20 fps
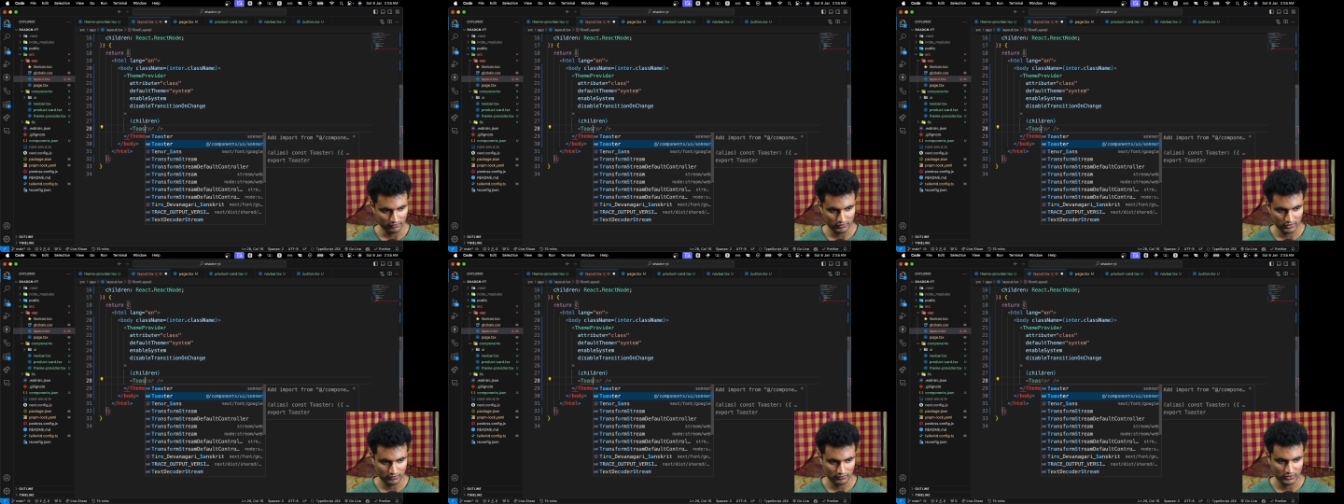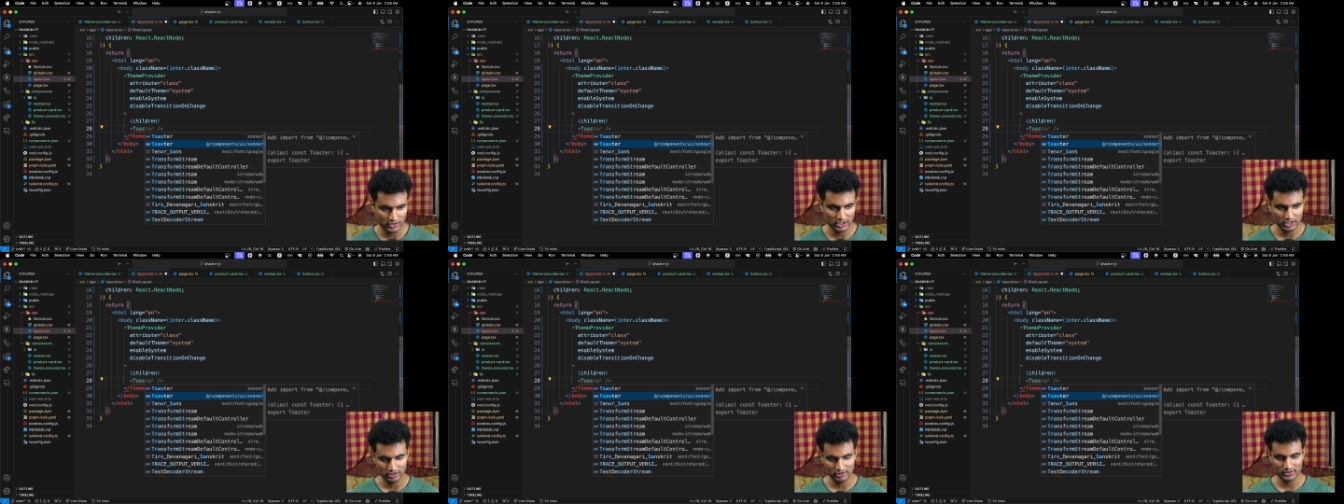
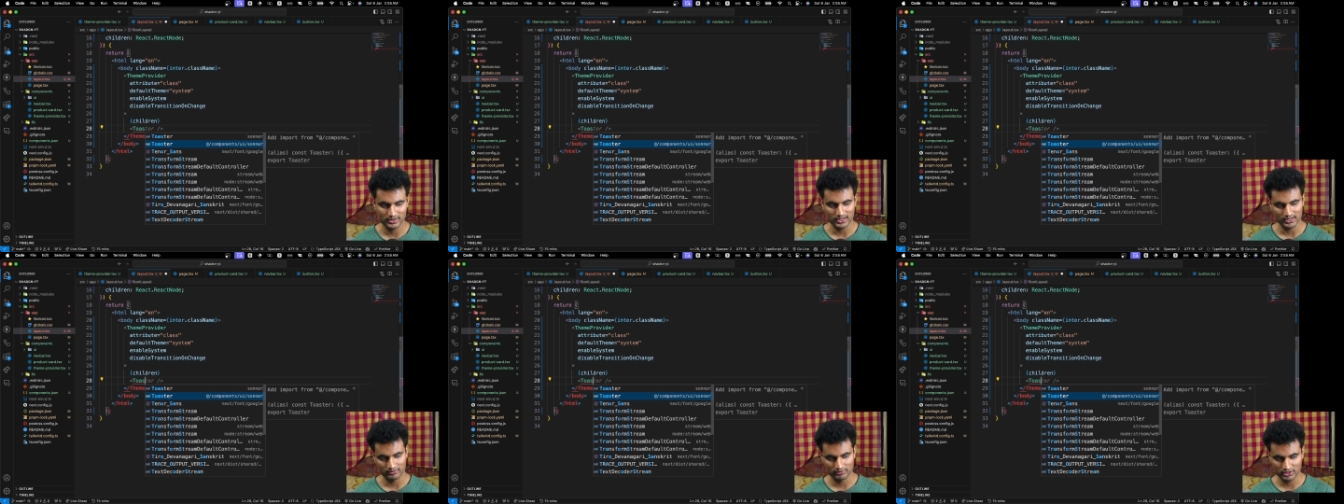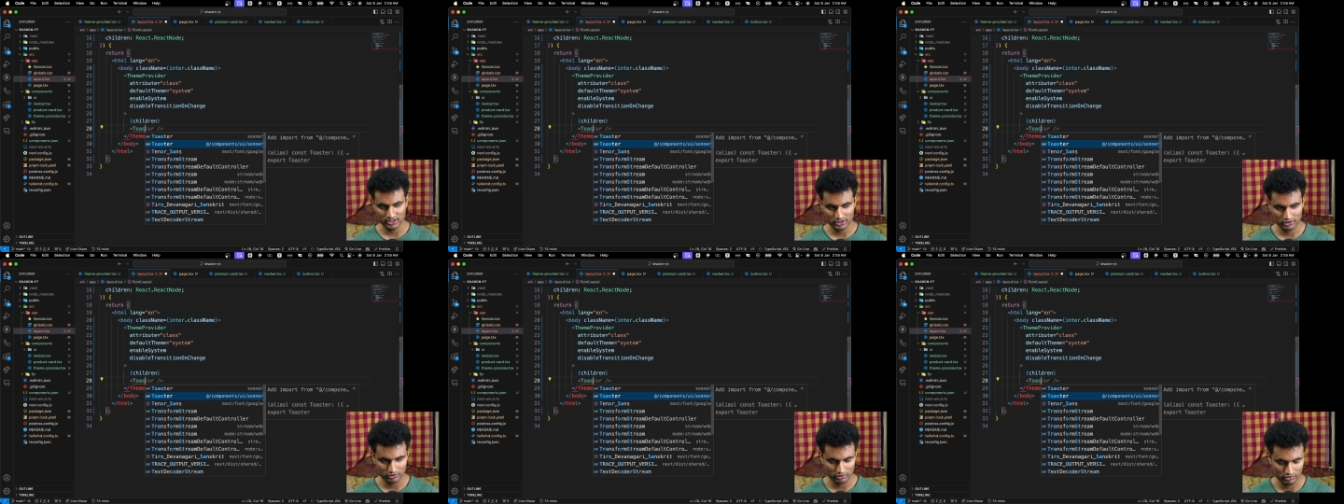
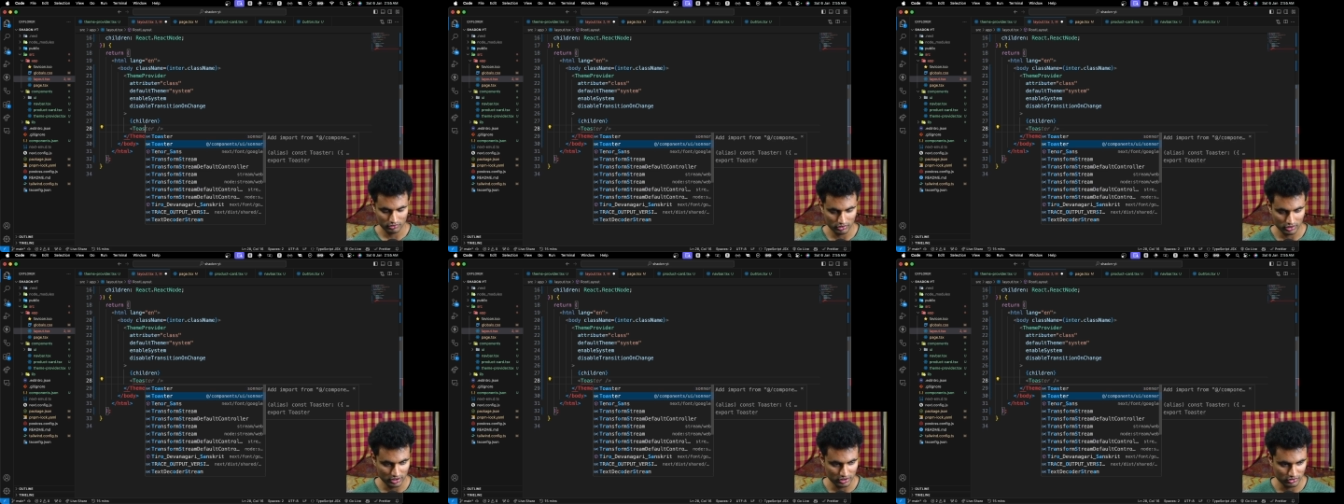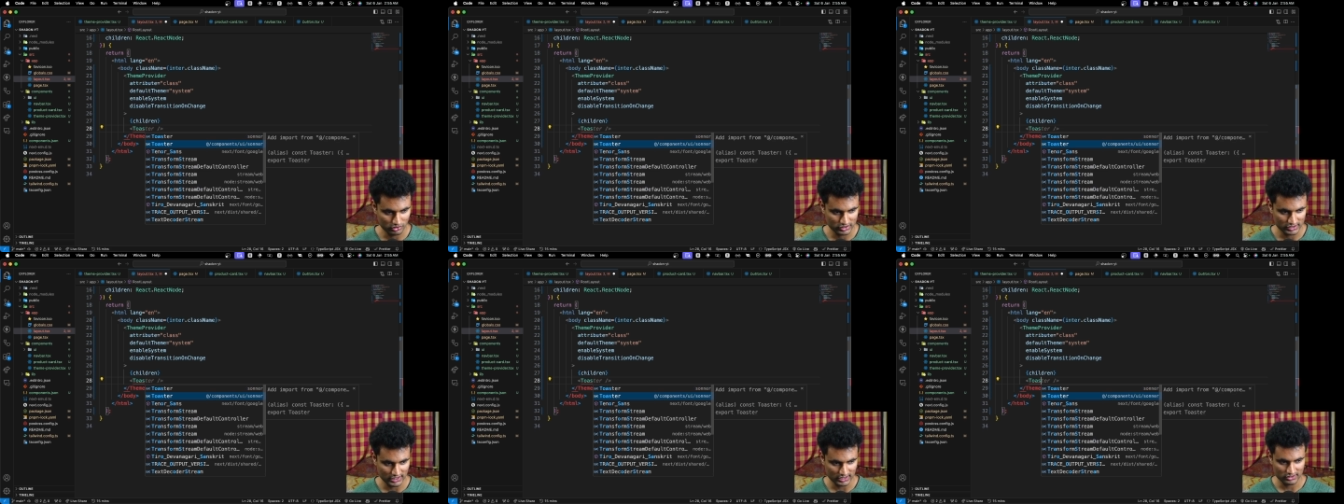gonna
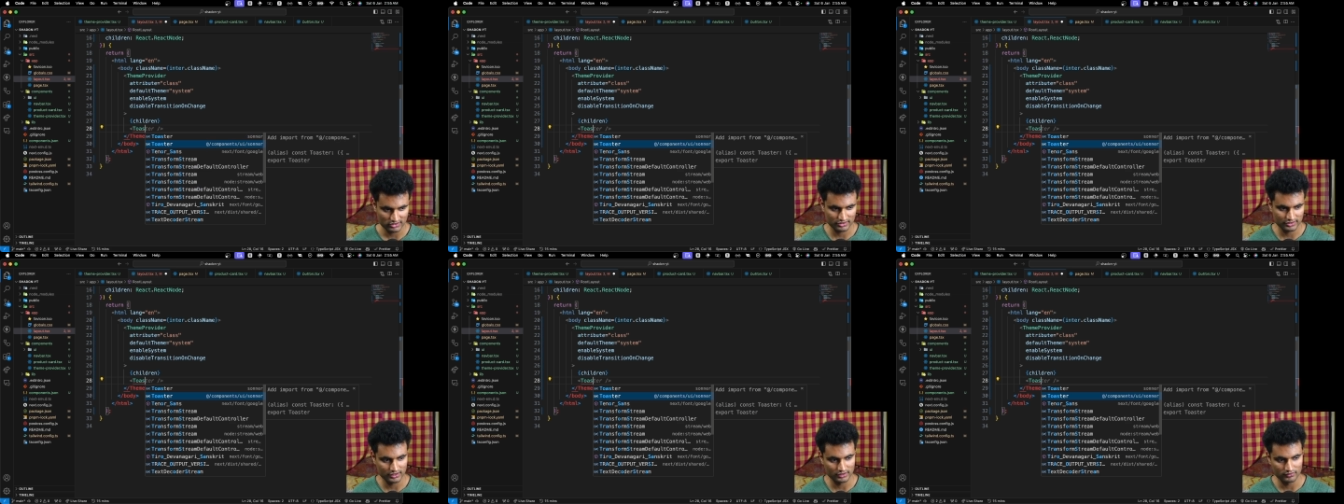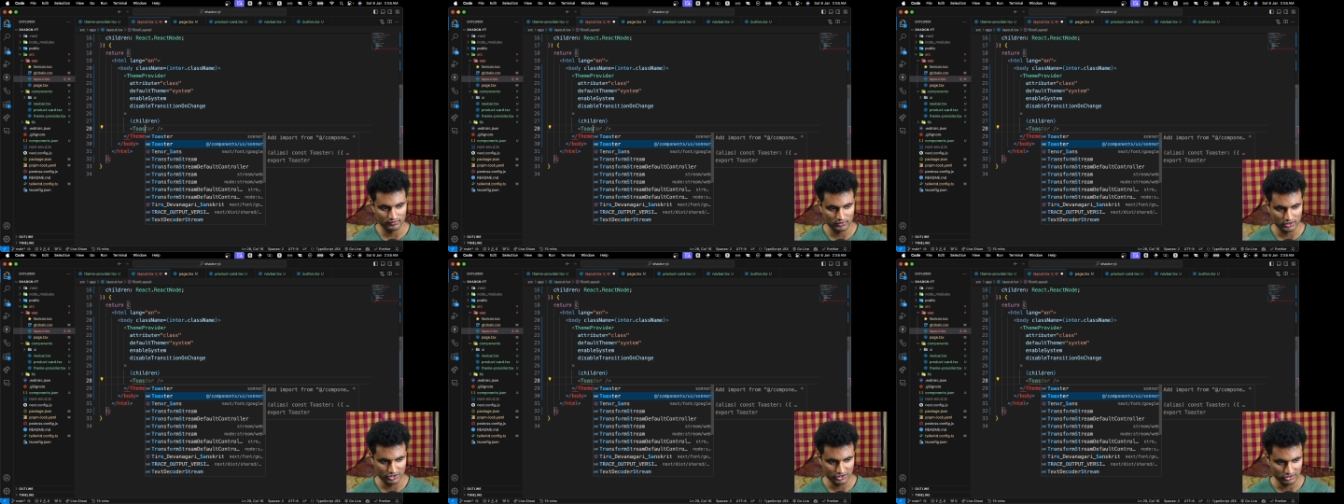use
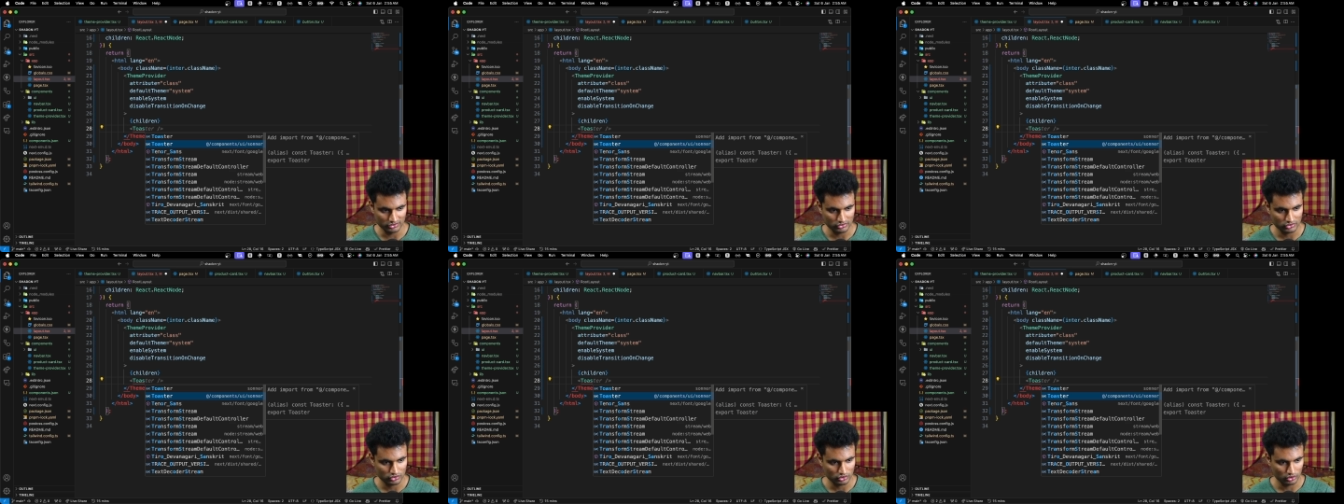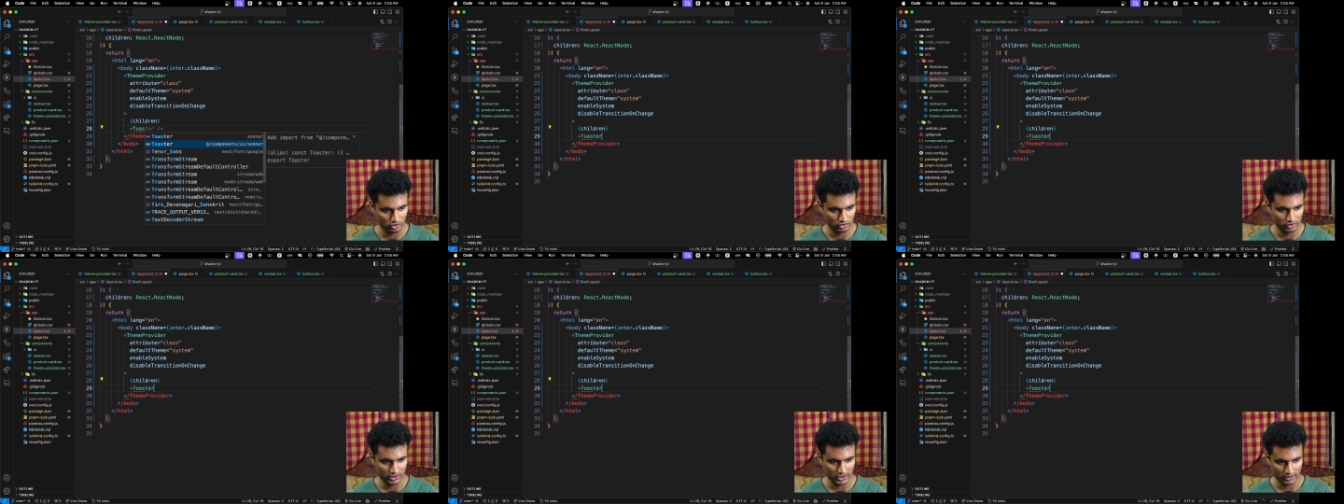shadcn version.
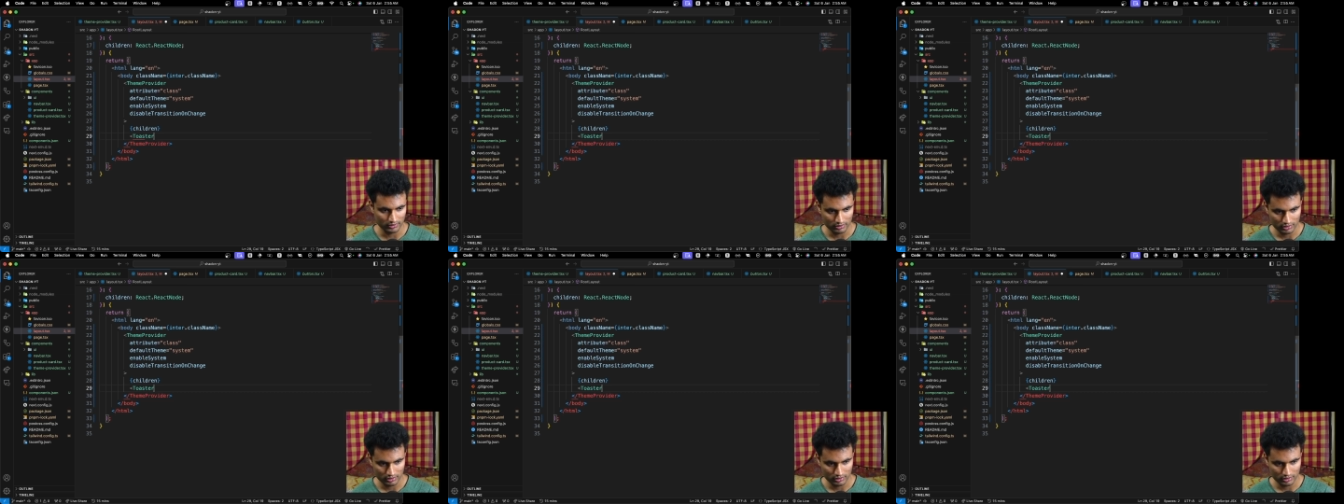So yeah,